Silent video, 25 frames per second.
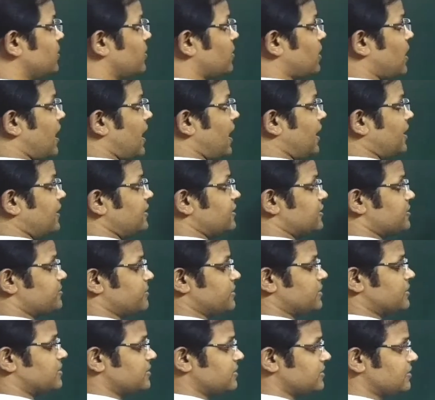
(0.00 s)
your iris
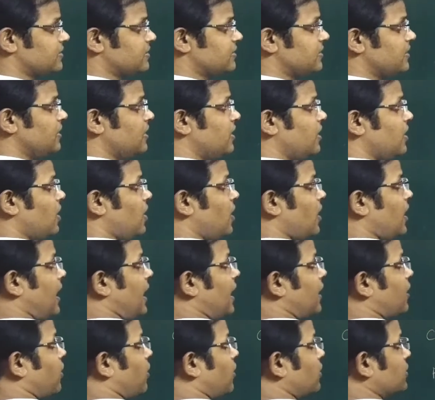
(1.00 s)
muscles.
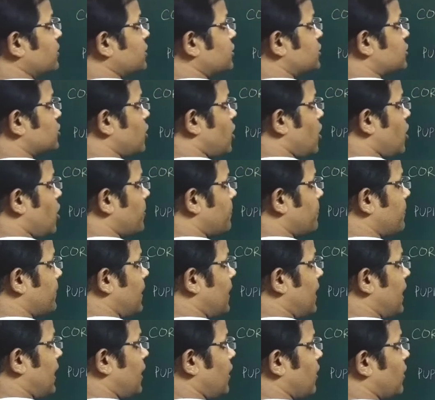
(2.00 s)
And on the
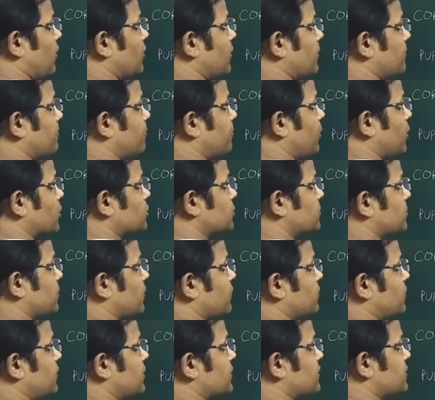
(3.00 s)
top and on the bottom
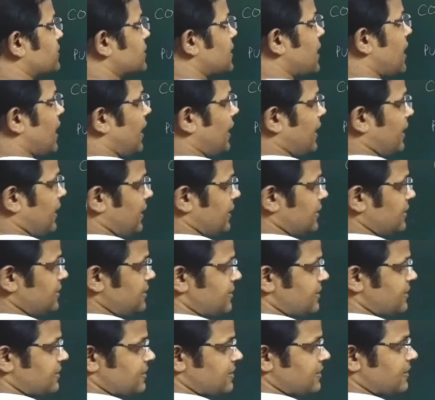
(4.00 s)
of this eye
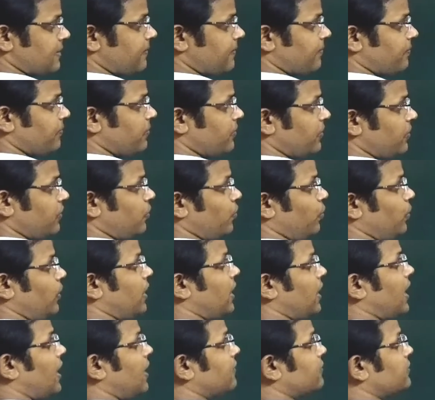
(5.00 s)
lens,
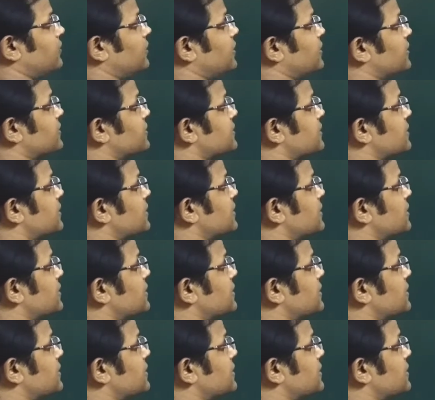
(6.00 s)
we have these